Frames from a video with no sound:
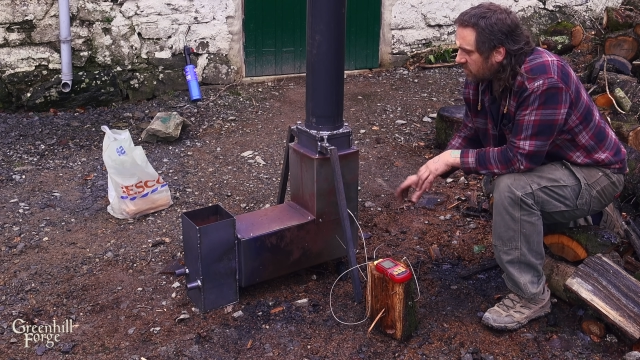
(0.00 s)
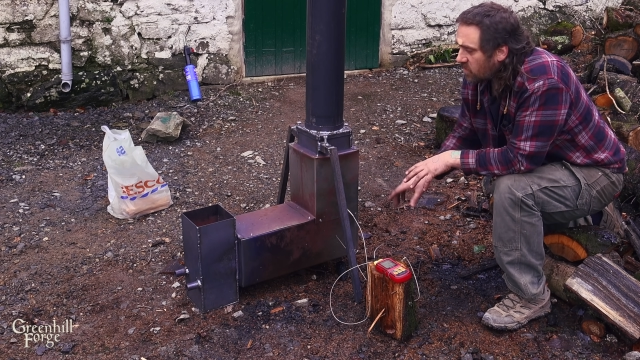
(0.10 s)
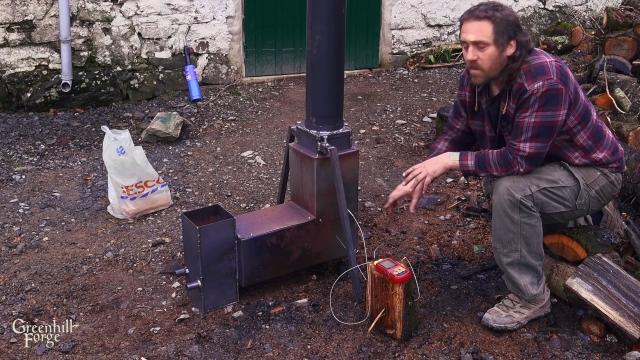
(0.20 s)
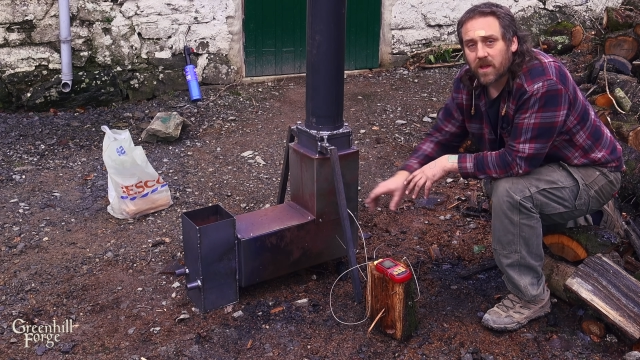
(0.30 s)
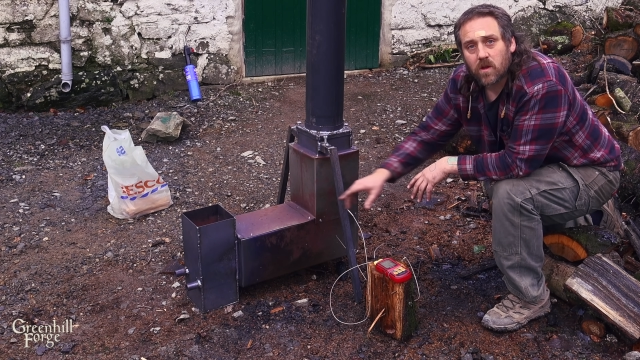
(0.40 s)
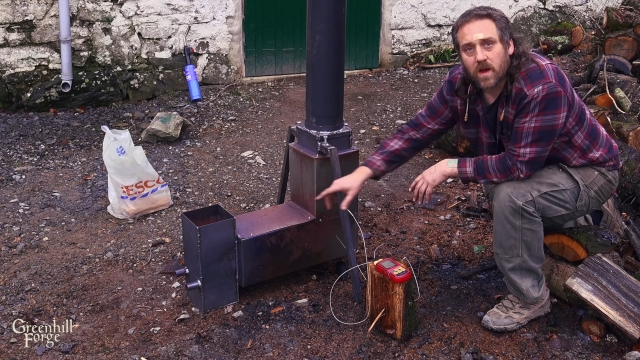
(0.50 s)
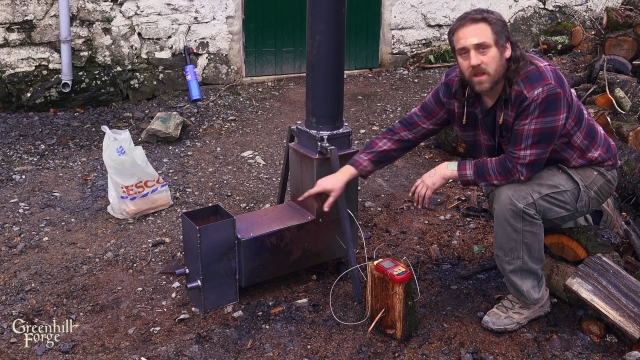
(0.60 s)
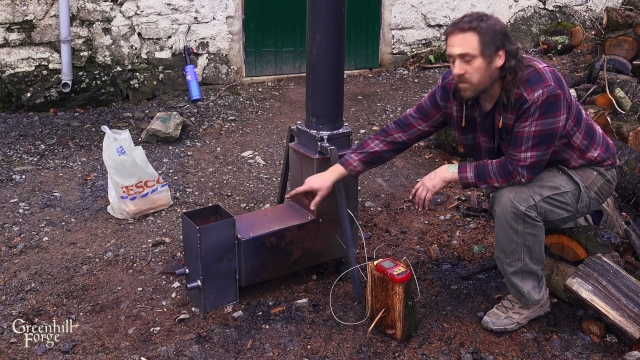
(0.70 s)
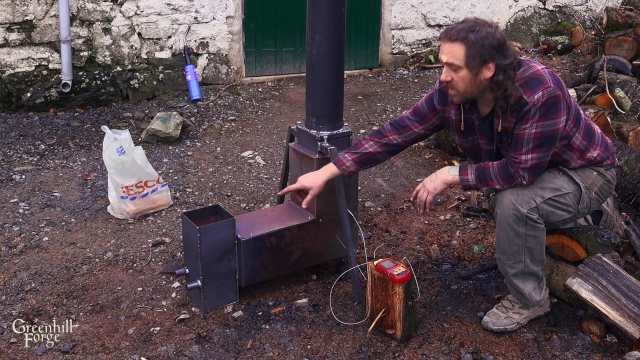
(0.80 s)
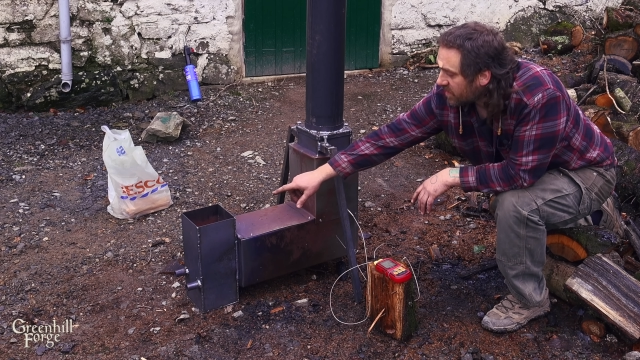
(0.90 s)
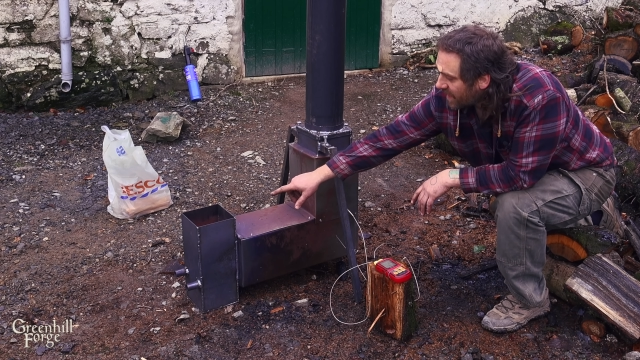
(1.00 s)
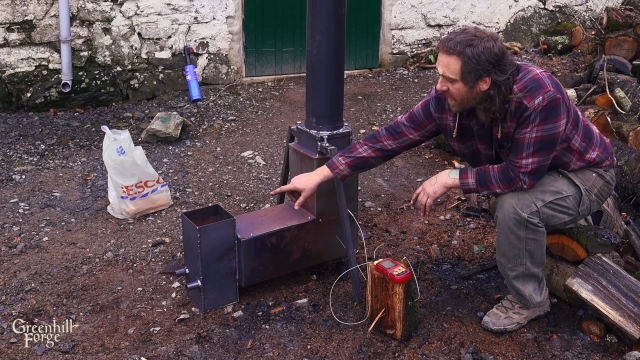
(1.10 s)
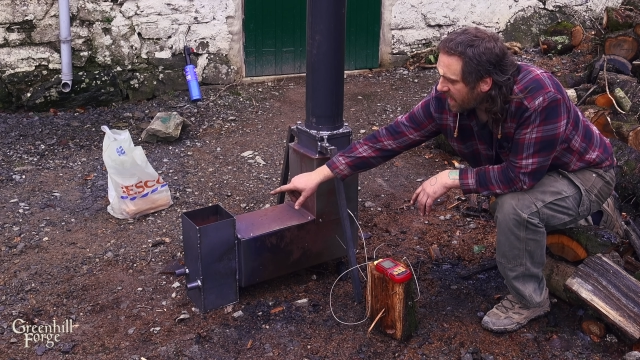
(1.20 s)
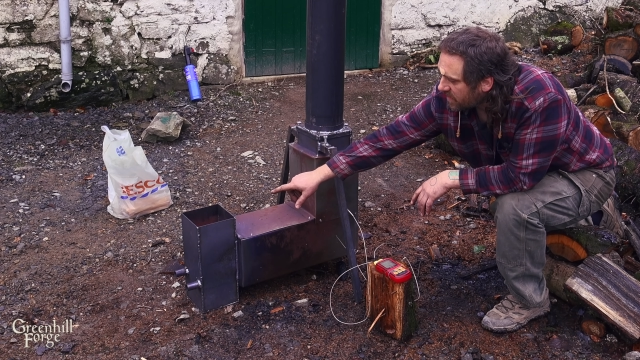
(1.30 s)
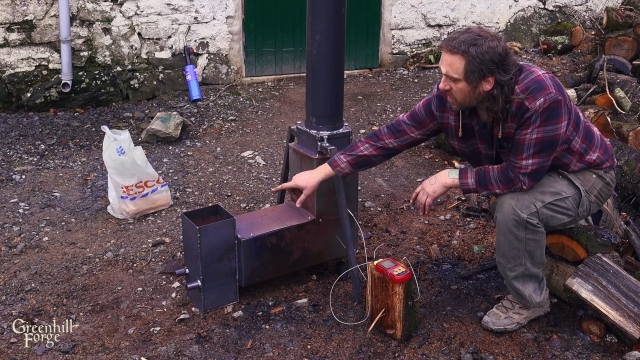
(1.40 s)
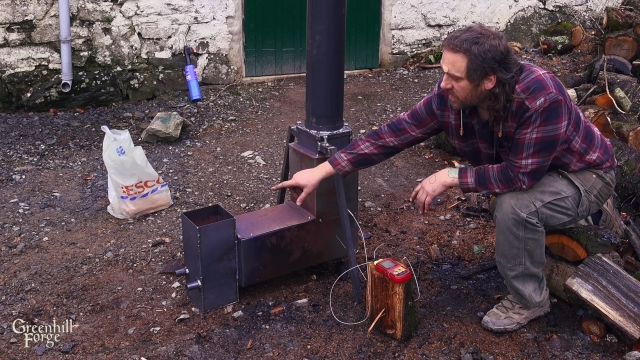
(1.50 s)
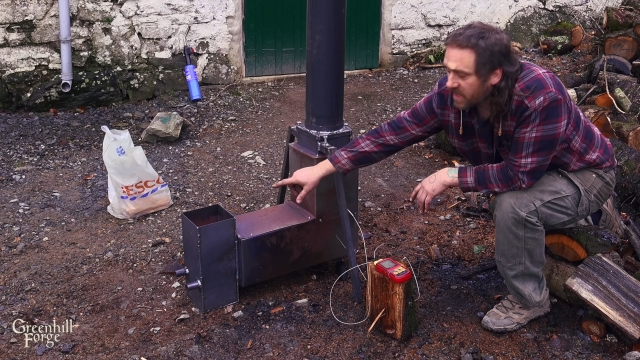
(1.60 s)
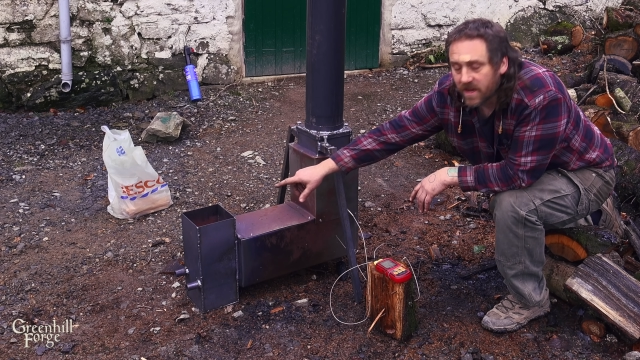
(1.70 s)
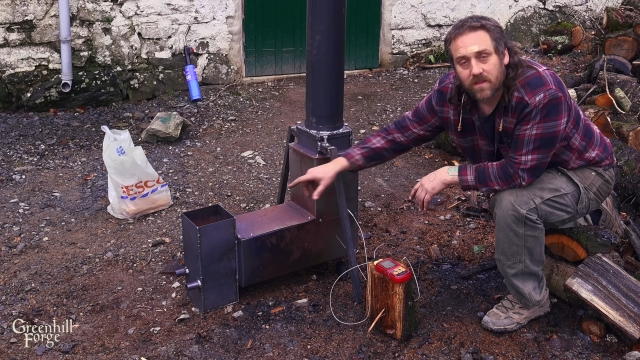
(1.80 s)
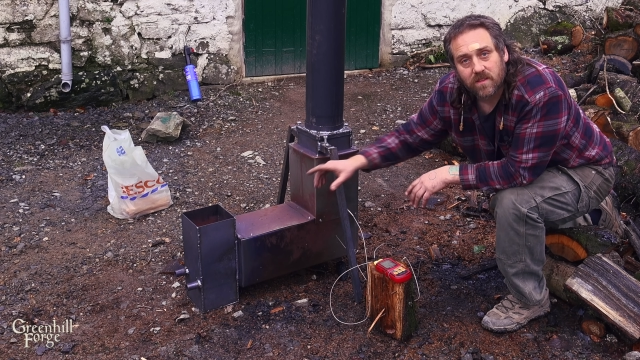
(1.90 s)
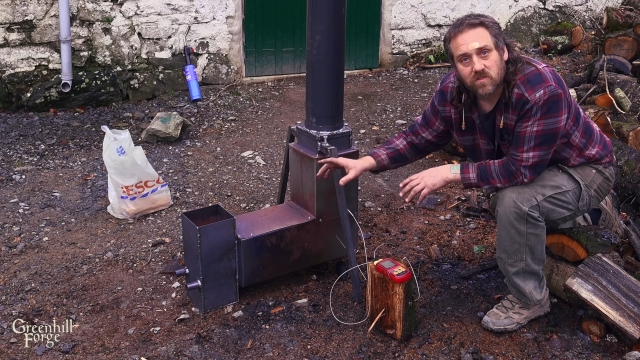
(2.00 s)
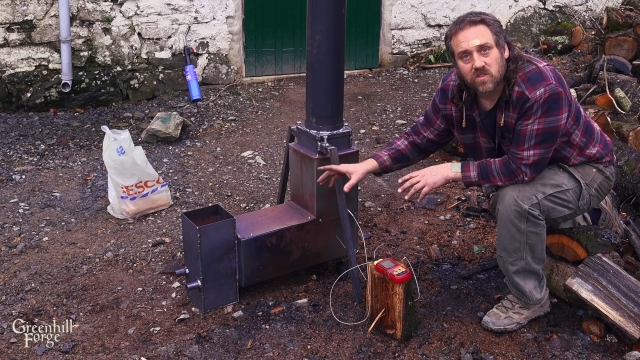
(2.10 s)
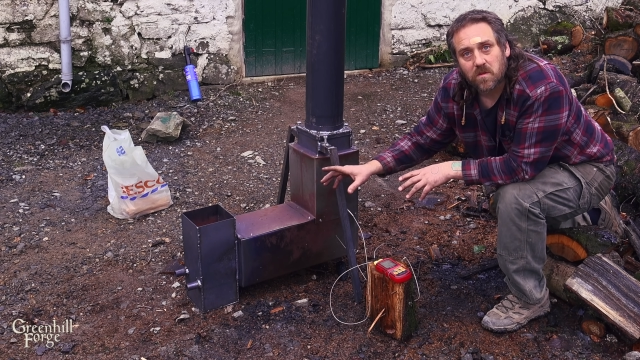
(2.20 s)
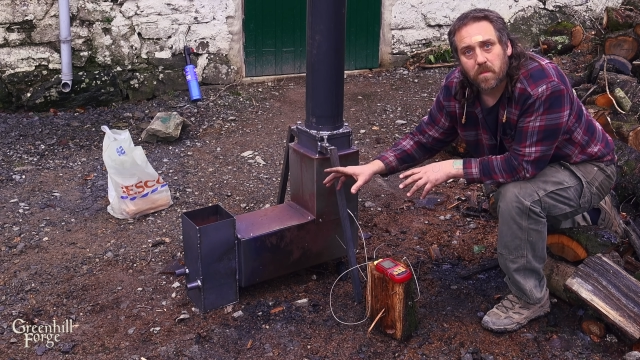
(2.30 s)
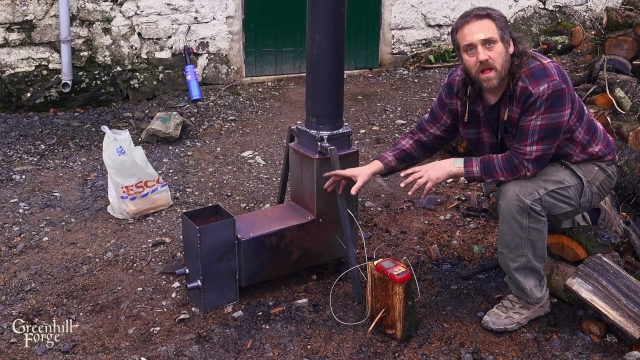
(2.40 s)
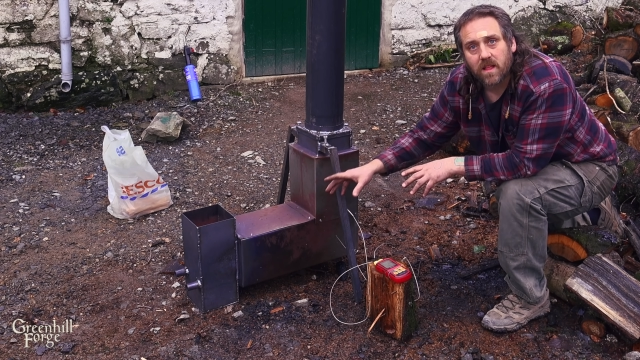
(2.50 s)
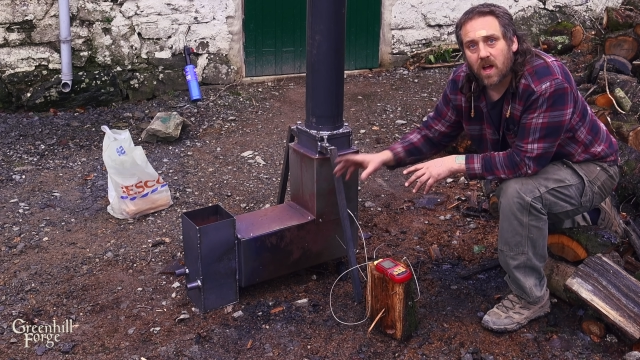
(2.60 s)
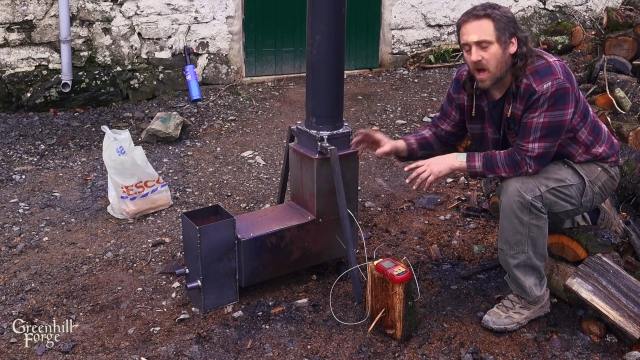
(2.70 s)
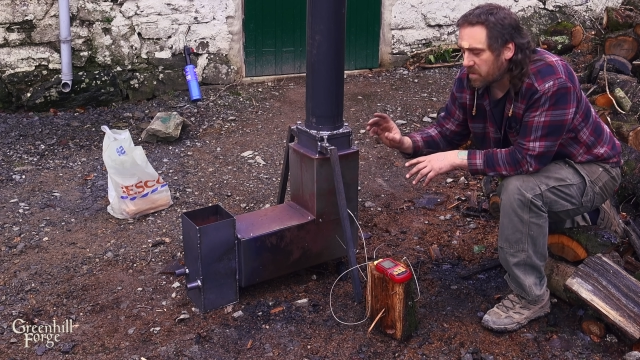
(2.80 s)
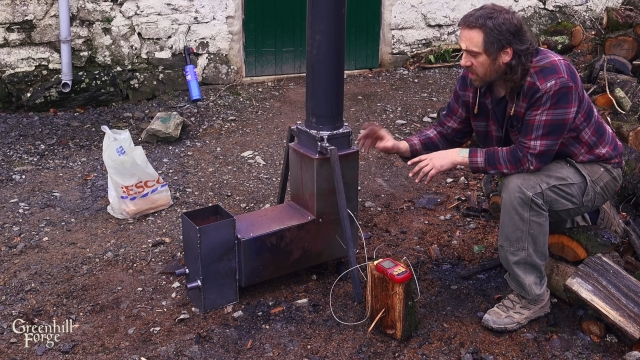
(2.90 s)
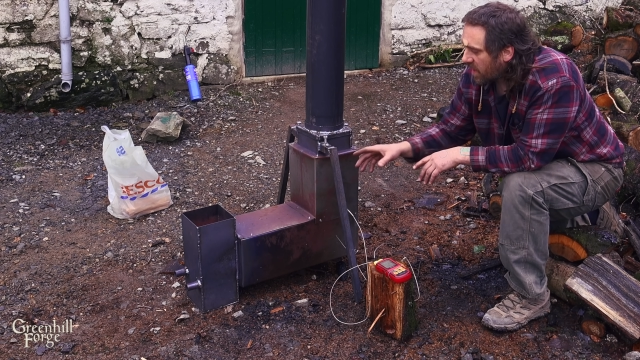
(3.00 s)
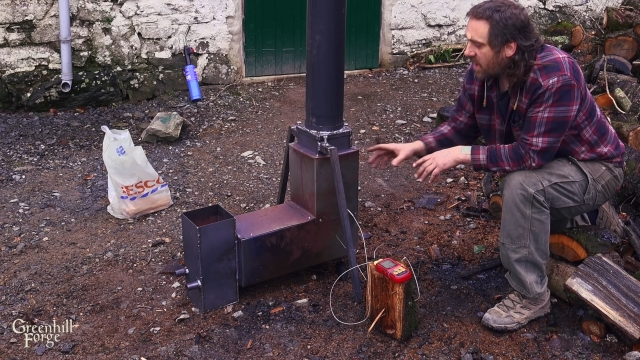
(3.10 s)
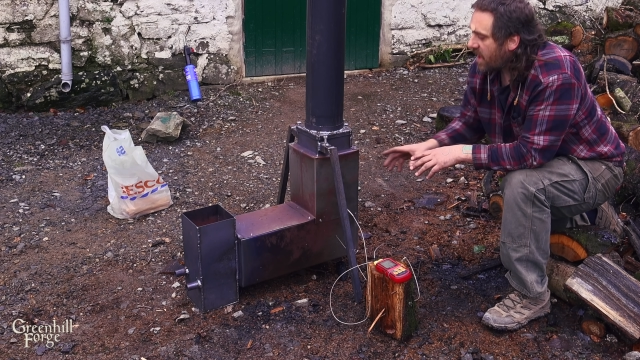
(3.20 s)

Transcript: So I might go ahead and build an add-on here that's just a pellet hopper